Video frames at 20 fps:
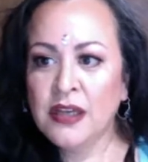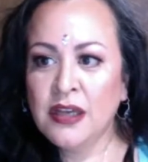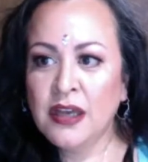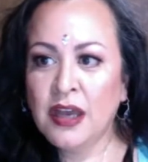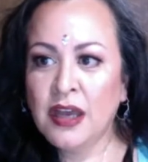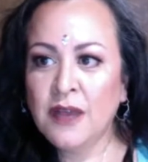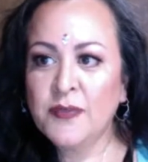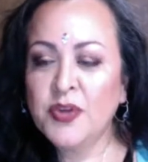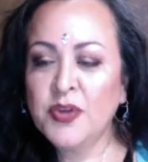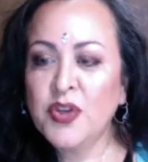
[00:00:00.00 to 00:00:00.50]

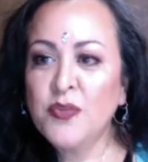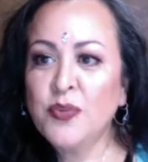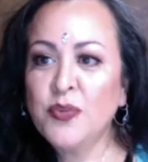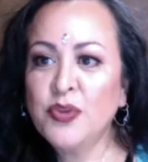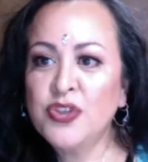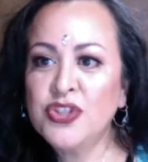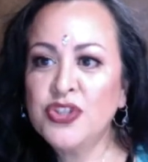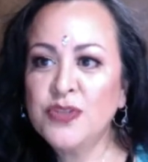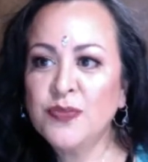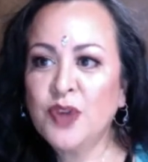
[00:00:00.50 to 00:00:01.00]
I'm going to
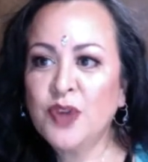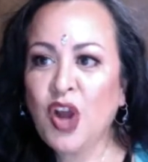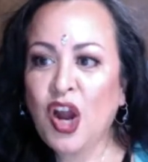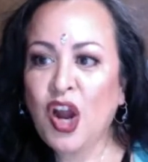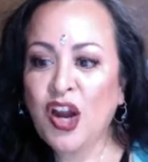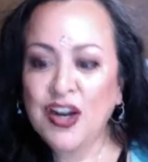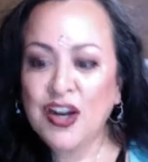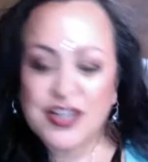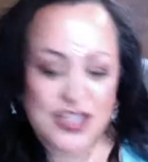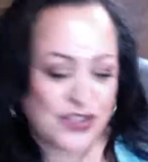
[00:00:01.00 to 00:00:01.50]
pull some
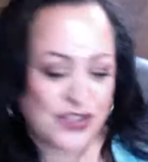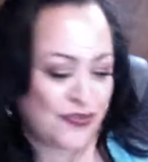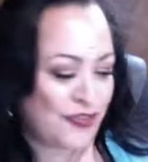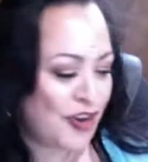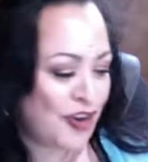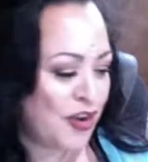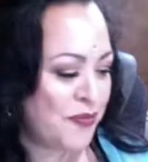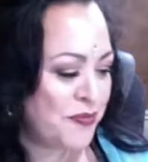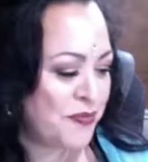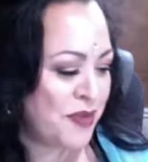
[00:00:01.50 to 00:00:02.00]
cards
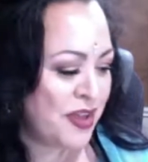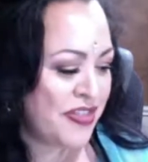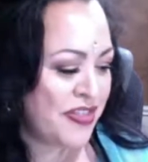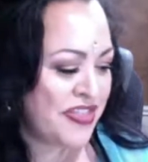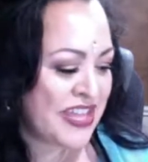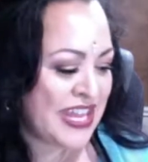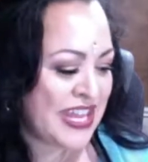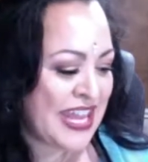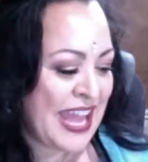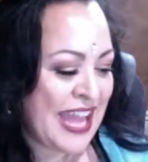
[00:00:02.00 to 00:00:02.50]
from
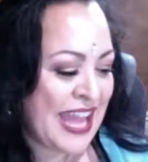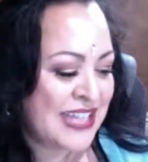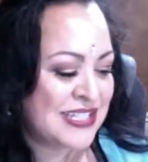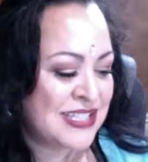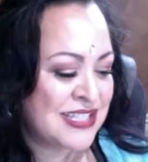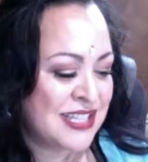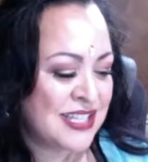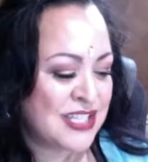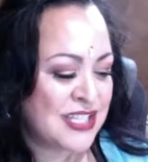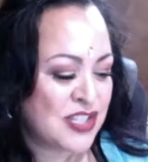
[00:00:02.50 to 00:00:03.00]
the
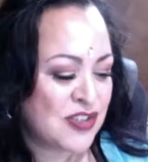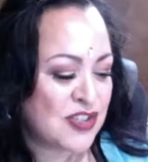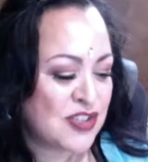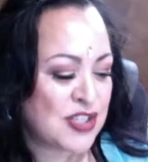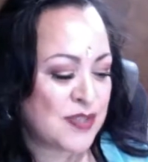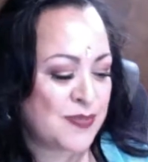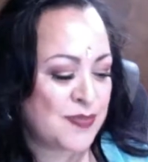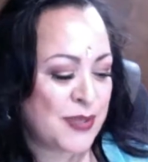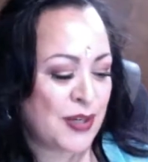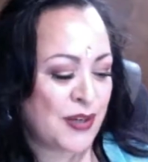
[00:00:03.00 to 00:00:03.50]
Ancestor
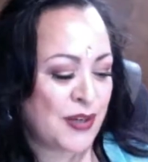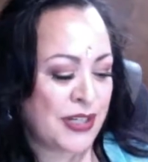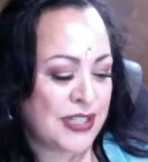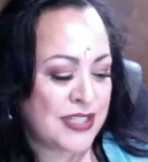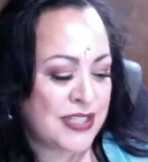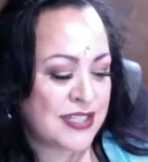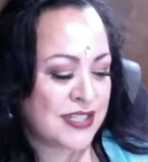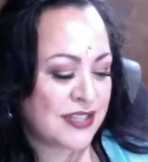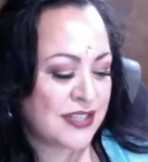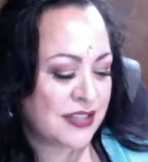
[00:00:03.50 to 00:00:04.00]

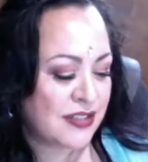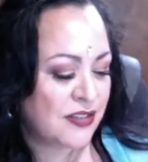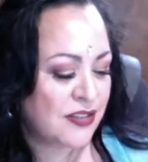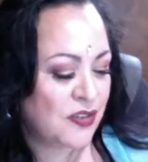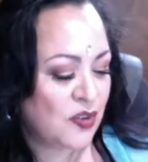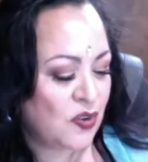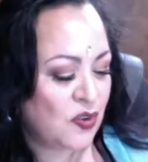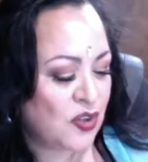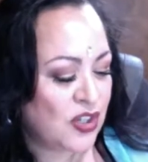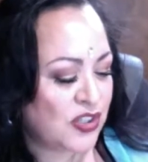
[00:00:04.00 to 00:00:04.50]
Spirit
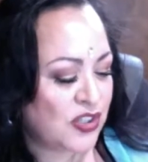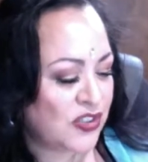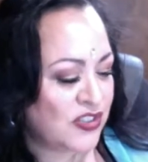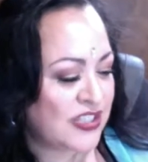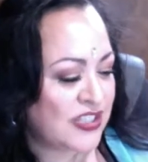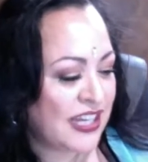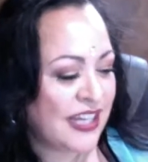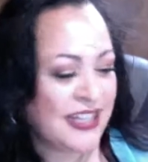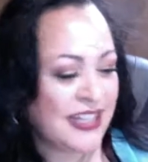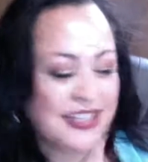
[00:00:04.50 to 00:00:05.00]
Oracle
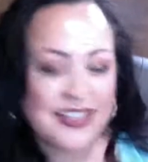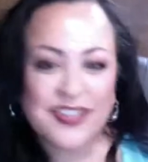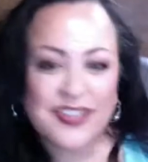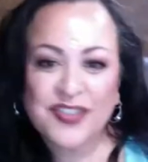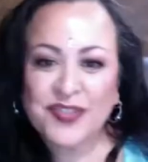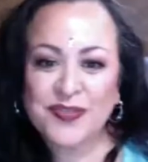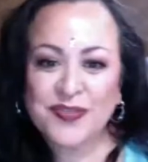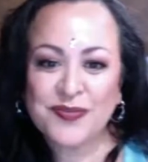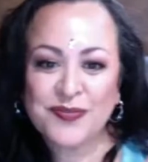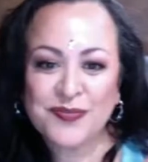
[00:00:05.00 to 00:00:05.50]
deck
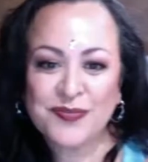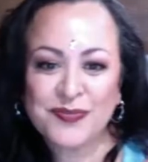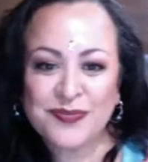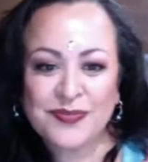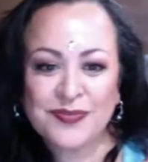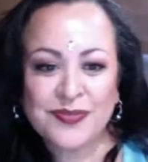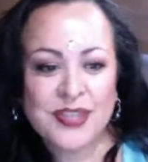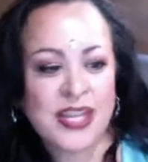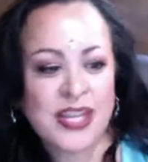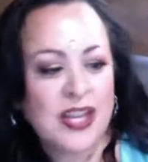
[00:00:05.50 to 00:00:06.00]

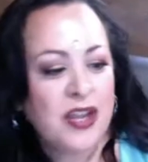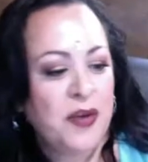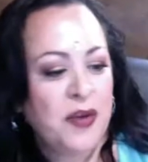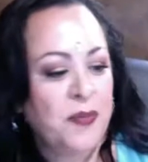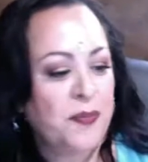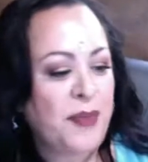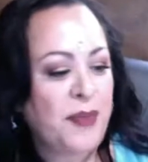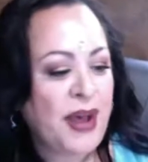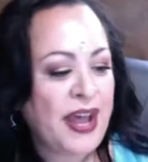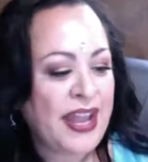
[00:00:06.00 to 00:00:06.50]

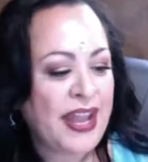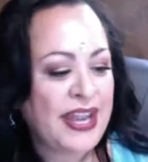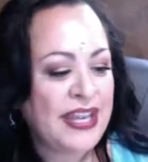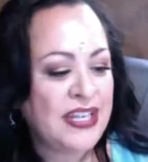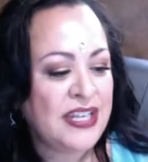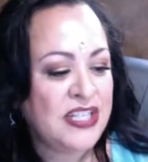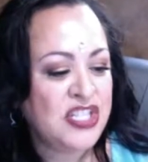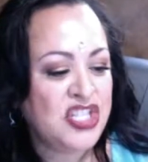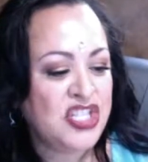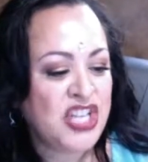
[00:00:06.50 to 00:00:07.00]

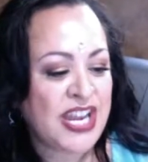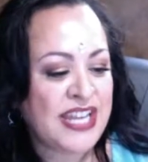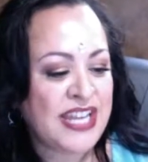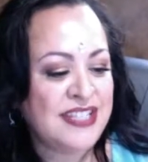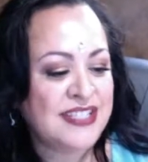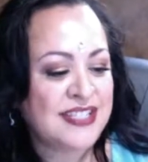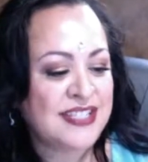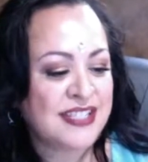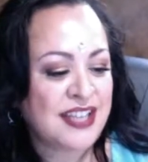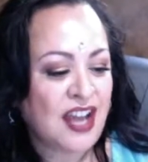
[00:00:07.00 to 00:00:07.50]
by
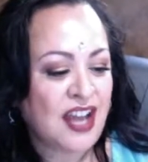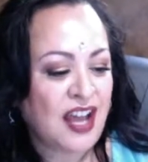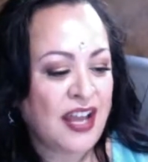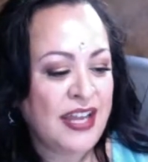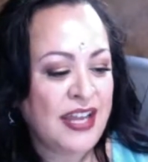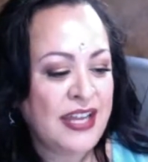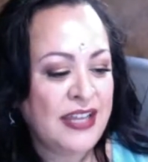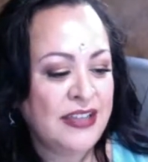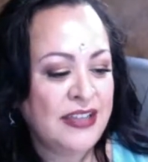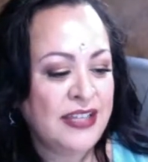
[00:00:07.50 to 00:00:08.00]
Jade
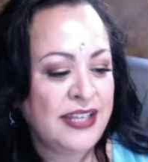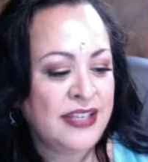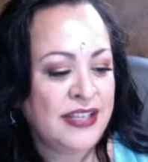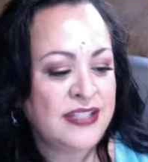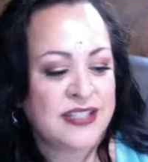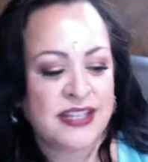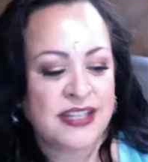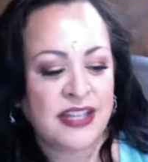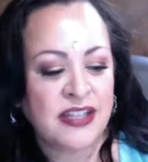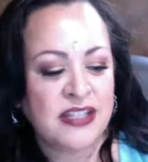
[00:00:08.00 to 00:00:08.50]
Sky, and
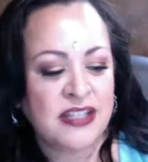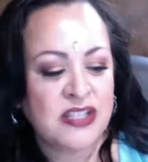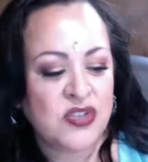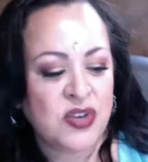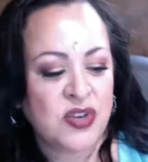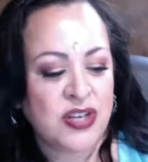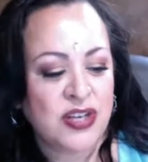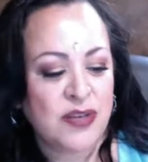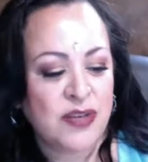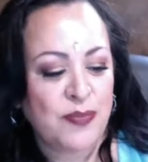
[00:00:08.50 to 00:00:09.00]
it's
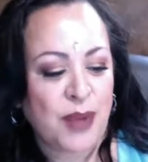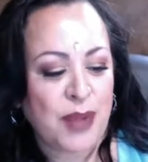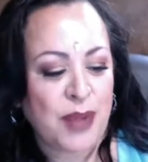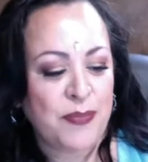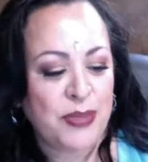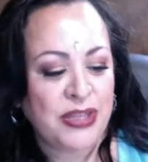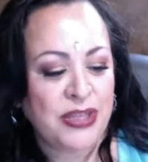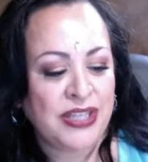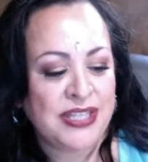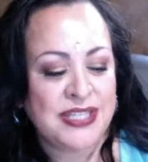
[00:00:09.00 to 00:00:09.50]
illustrated by
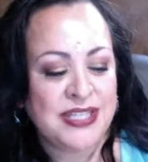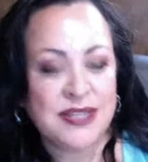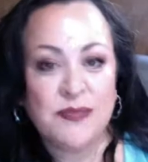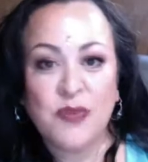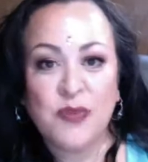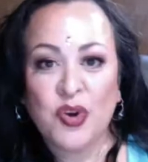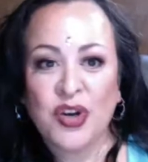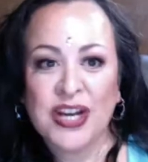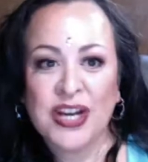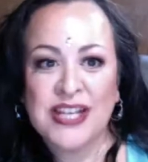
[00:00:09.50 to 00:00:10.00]
Belinda
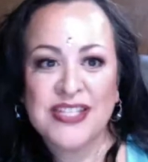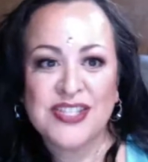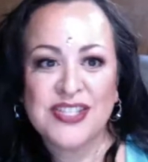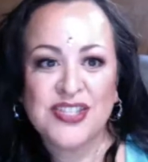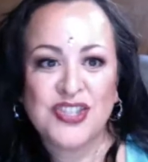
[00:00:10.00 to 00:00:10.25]
Morris.